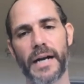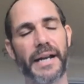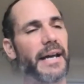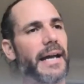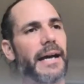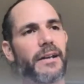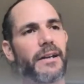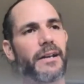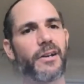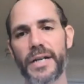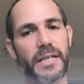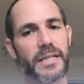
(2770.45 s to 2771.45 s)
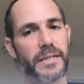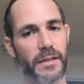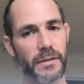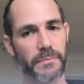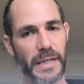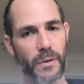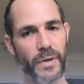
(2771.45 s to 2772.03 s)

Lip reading: And I had no idea until